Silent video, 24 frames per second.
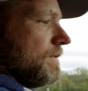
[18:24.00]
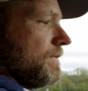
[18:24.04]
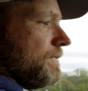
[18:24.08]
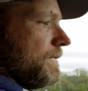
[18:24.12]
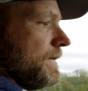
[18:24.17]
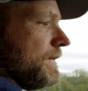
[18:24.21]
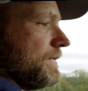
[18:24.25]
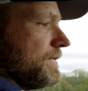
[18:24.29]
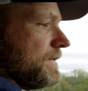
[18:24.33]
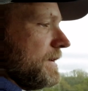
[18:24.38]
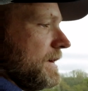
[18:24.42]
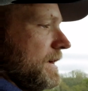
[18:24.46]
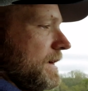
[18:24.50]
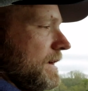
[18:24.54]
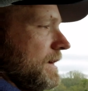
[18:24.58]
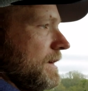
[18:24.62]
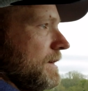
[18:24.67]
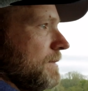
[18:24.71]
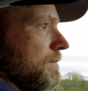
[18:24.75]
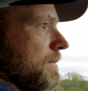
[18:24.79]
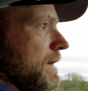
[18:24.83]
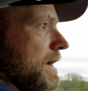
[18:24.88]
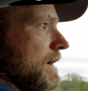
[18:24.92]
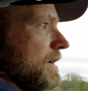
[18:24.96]

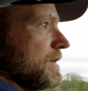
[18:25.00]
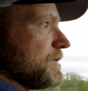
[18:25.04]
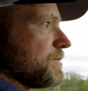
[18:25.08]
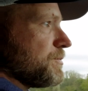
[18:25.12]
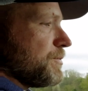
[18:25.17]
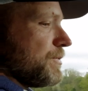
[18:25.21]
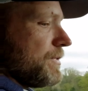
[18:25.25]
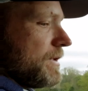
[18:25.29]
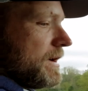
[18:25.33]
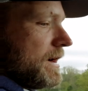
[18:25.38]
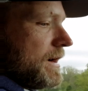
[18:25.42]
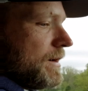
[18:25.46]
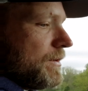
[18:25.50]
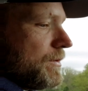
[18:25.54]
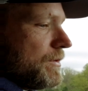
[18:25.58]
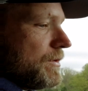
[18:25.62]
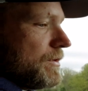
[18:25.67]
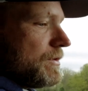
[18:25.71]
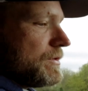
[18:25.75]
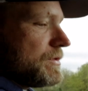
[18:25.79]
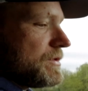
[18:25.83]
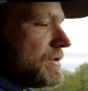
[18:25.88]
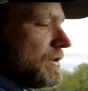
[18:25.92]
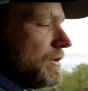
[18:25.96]
15 miles per
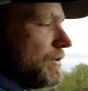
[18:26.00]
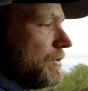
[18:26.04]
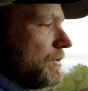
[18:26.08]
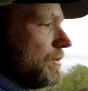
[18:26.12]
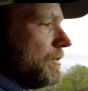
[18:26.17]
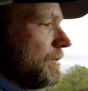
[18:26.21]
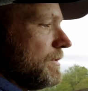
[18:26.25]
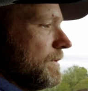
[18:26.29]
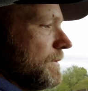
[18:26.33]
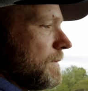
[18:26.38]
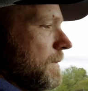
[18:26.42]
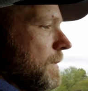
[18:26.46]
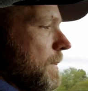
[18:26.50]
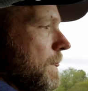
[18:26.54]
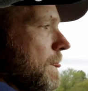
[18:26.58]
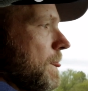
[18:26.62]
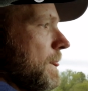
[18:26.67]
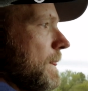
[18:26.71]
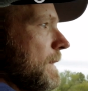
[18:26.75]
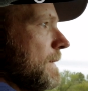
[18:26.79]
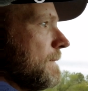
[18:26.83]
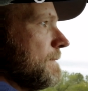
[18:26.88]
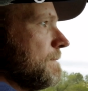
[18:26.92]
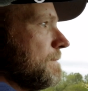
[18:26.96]
hour or so
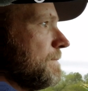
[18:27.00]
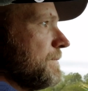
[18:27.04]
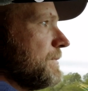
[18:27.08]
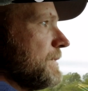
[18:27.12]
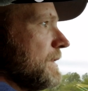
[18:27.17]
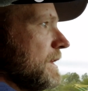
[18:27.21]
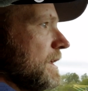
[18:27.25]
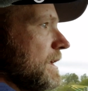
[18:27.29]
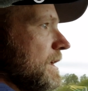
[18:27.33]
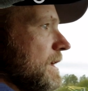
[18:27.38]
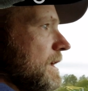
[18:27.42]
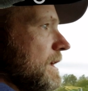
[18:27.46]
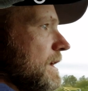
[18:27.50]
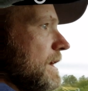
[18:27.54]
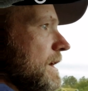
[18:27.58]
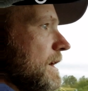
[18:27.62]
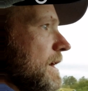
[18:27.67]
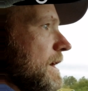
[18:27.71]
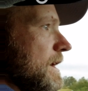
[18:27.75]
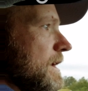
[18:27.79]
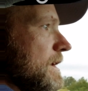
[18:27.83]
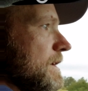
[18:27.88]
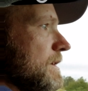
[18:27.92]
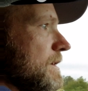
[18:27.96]

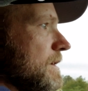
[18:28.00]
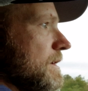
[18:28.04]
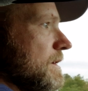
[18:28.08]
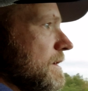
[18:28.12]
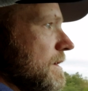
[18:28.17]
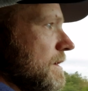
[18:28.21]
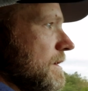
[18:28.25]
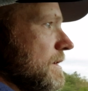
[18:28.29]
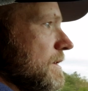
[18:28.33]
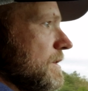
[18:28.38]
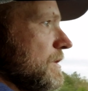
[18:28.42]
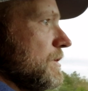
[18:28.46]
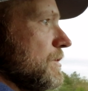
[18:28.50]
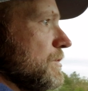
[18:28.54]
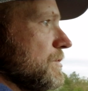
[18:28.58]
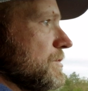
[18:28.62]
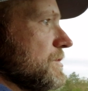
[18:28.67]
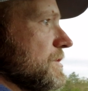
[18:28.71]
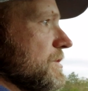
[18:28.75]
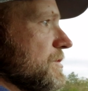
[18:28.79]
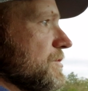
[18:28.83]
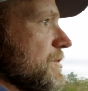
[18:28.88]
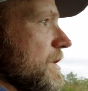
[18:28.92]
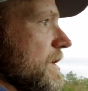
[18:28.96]
and use
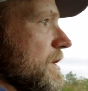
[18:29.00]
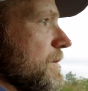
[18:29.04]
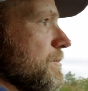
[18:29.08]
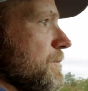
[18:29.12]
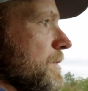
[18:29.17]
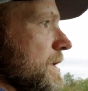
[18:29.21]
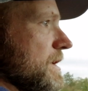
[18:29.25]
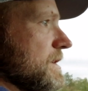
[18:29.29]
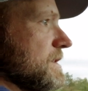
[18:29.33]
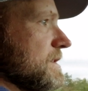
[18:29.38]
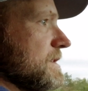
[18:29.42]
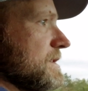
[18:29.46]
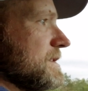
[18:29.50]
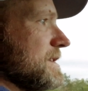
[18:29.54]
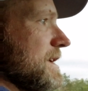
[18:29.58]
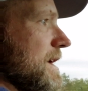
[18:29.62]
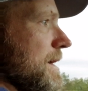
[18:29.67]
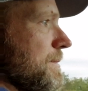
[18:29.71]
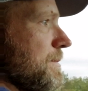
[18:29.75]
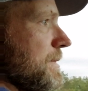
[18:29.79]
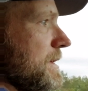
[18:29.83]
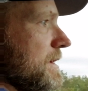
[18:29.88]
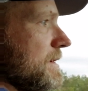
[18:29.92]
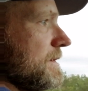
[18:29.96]
the trailer brakes to
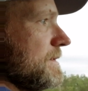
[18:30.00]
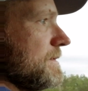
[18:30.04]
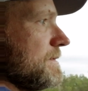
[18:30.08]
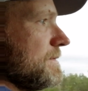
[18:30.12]
stop it.